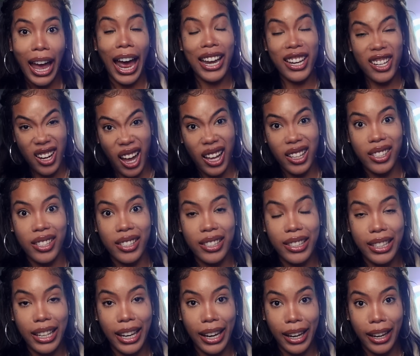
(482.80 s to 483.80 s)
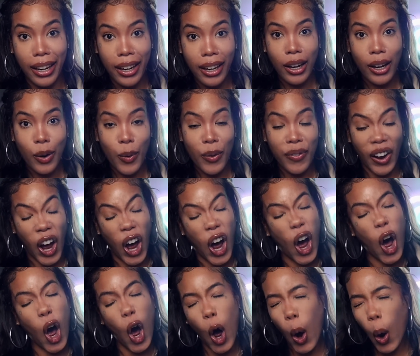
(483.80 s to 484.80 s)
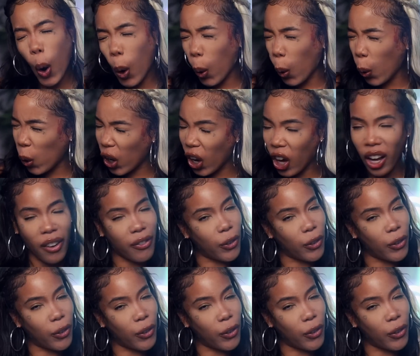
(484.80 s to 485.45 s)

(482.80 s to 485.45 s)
and dusty with a whole lot